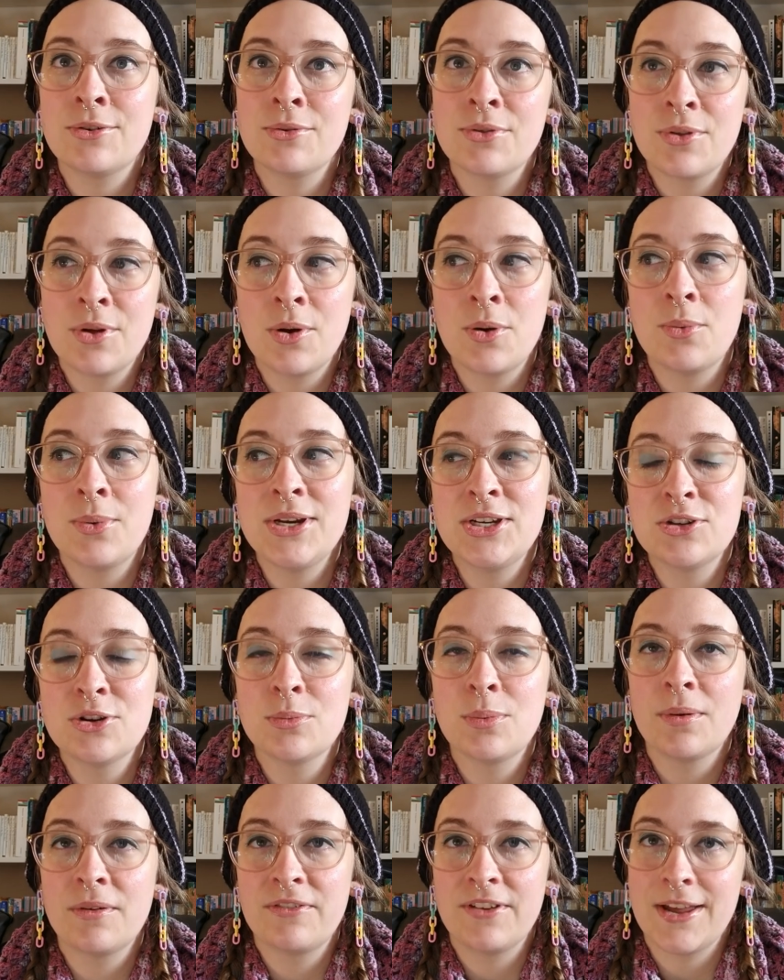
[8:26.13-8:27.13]
although we
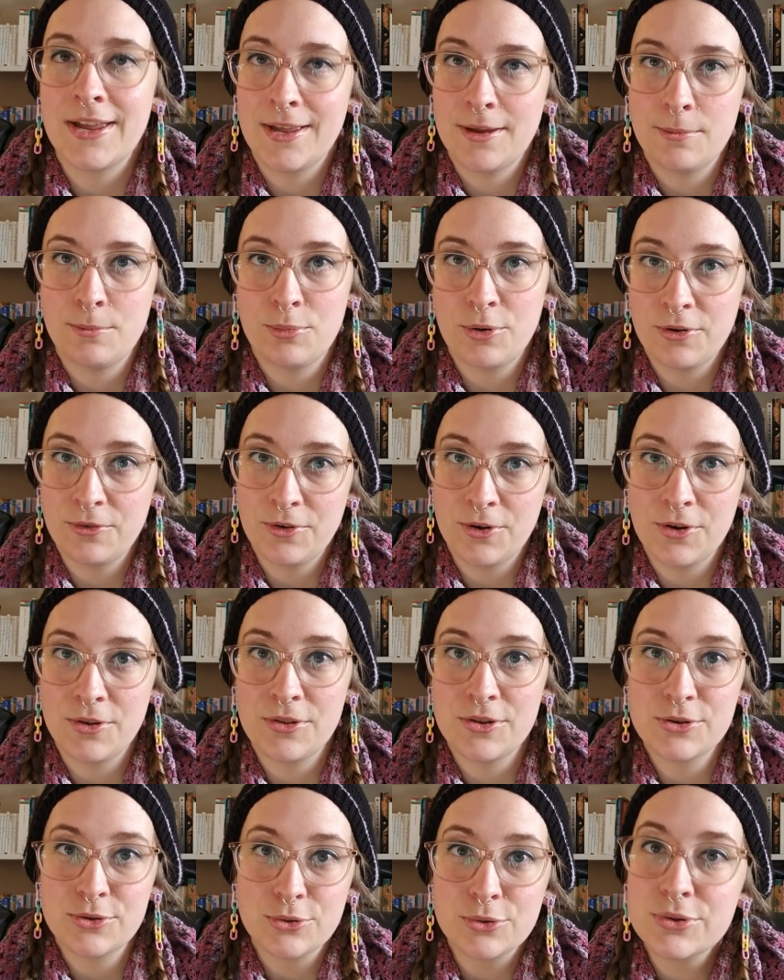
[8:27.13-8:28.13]
do prefer
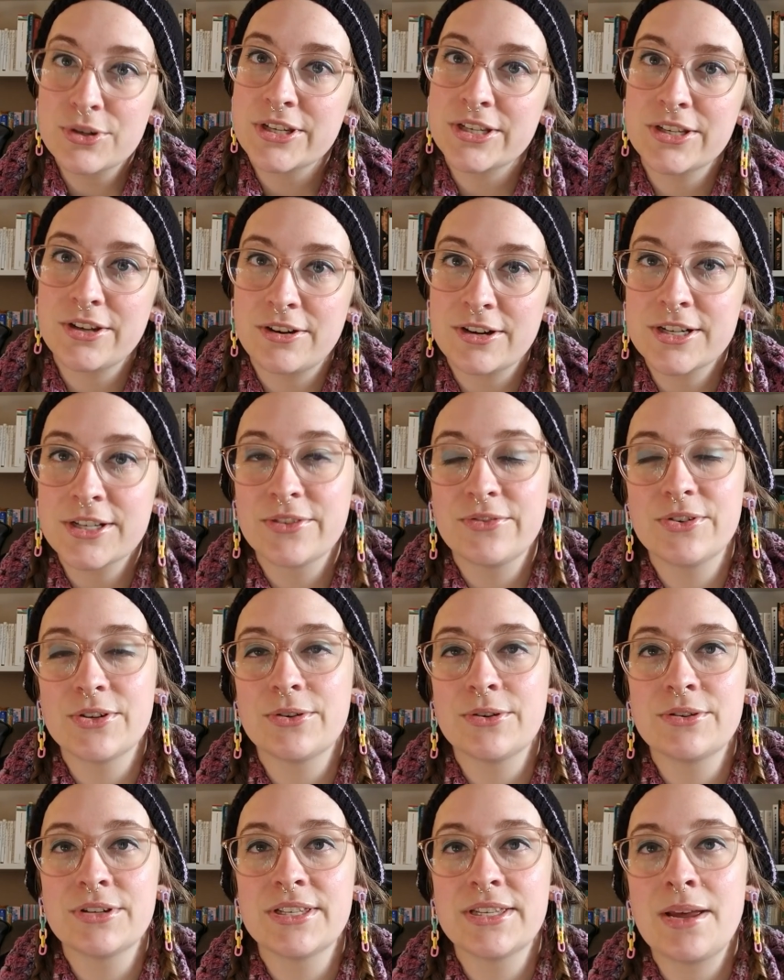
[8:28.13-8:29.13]
the shorter socks
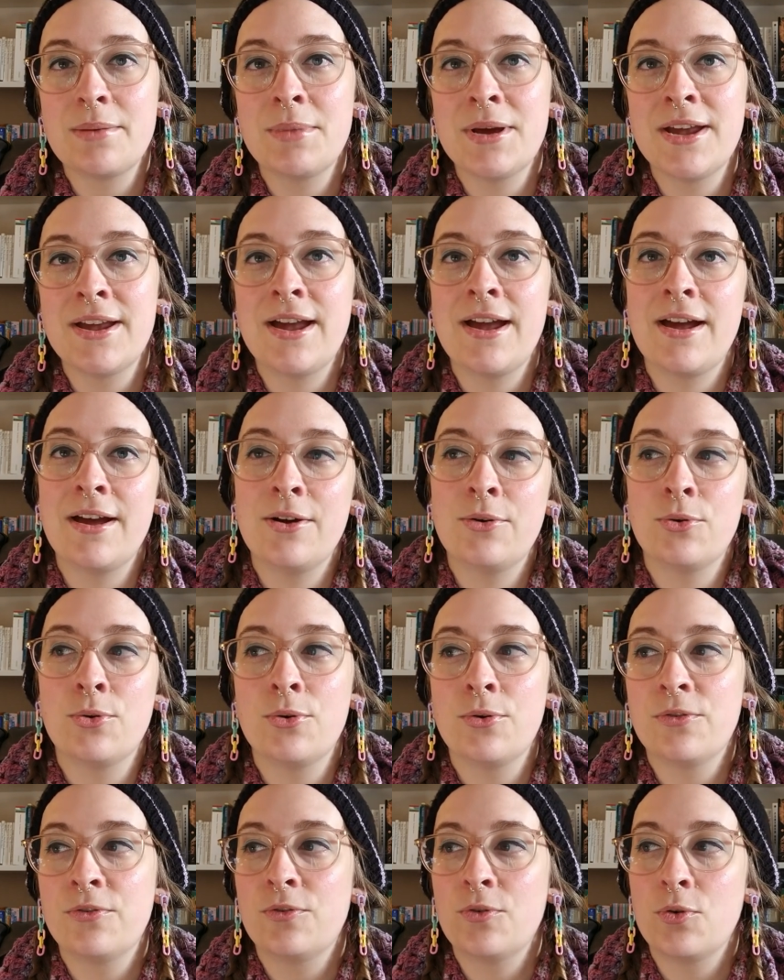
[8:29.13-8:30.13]
for summer
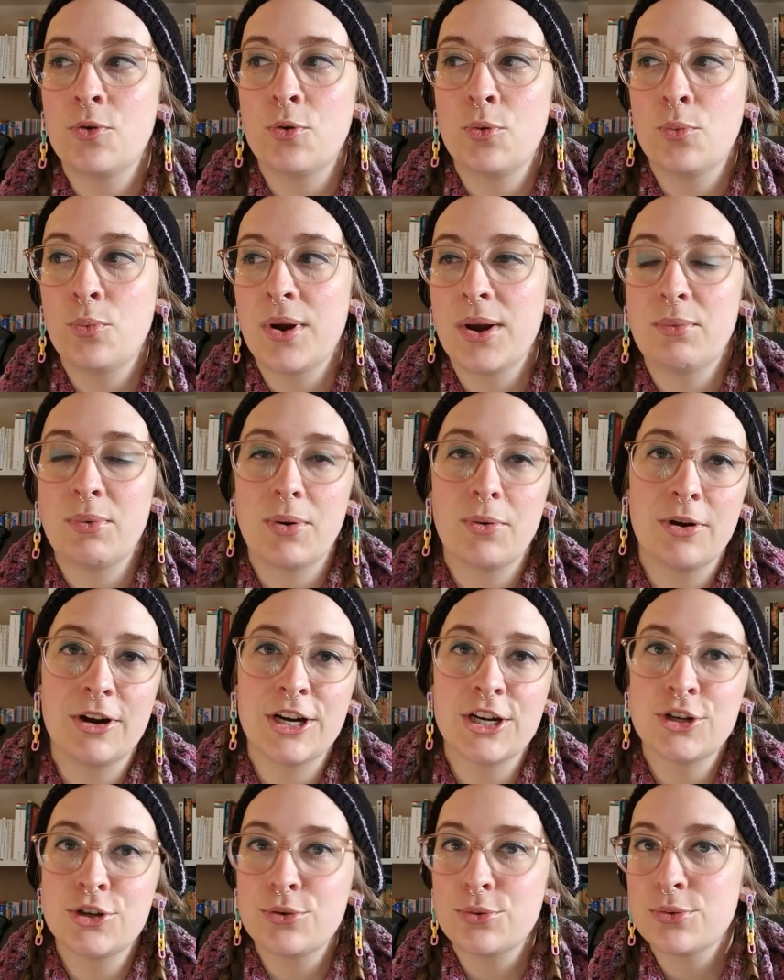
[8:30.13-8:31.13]
or for when we're
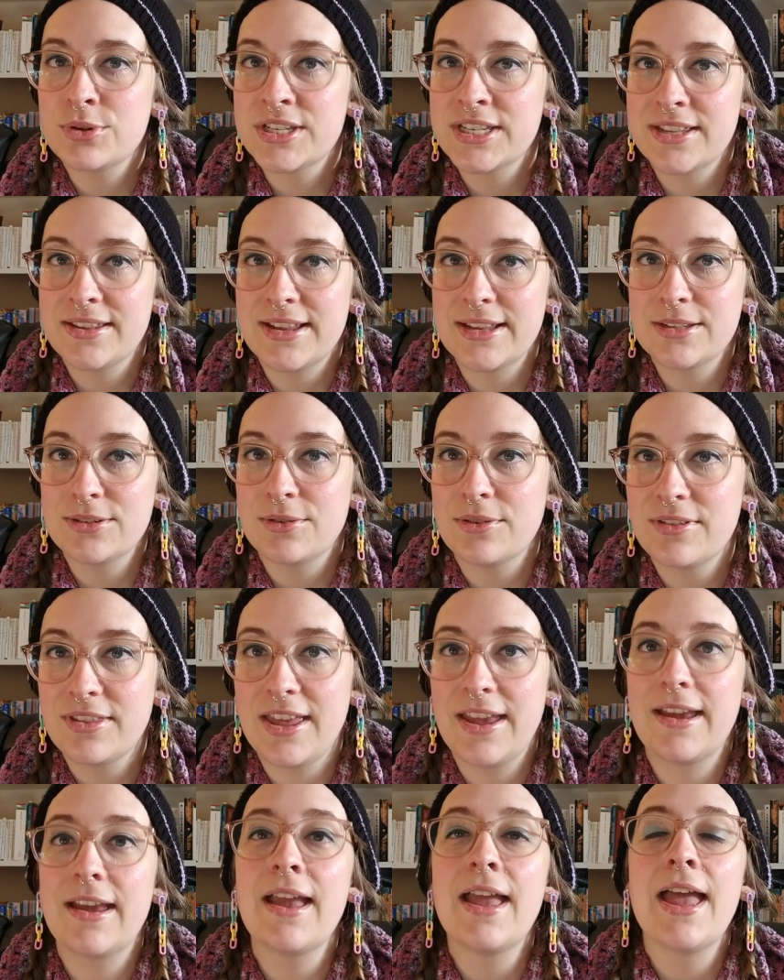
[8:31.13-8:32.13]
wearing shorts and that sort of
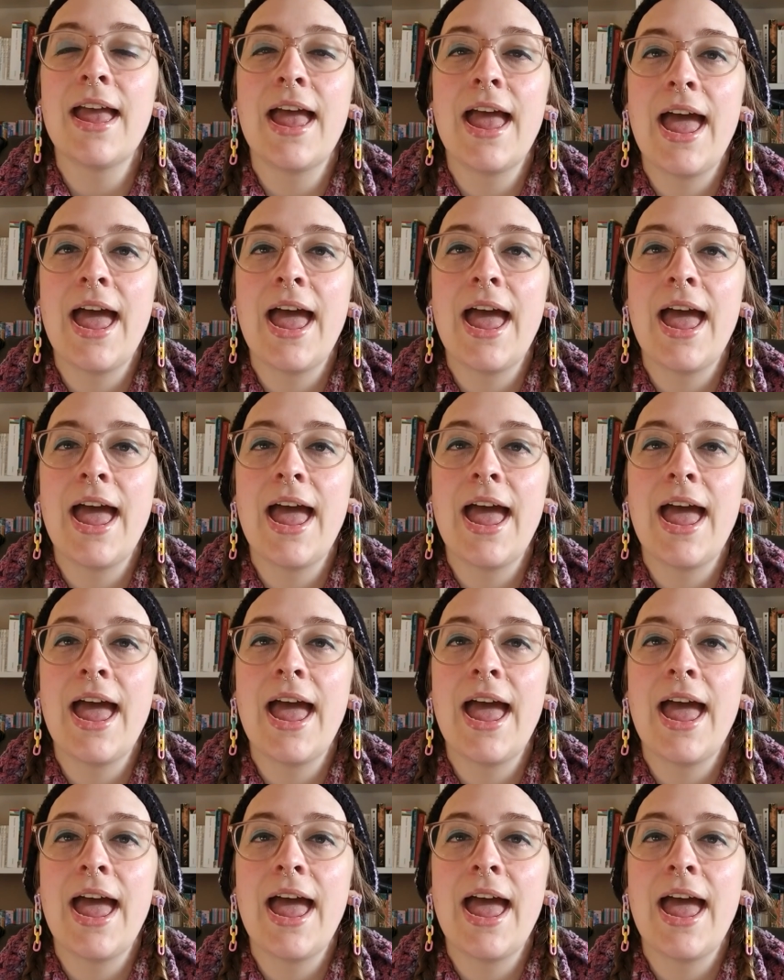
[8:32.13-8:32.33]
thing.